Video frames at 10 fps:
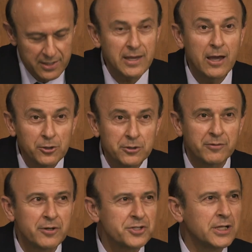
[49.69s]
Yale
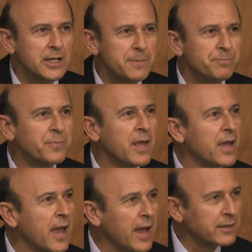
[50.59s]
University,
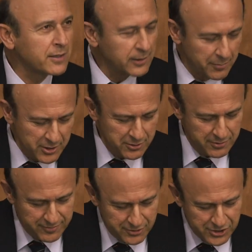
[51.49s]
and Columbia
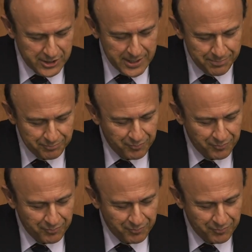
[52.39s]
University.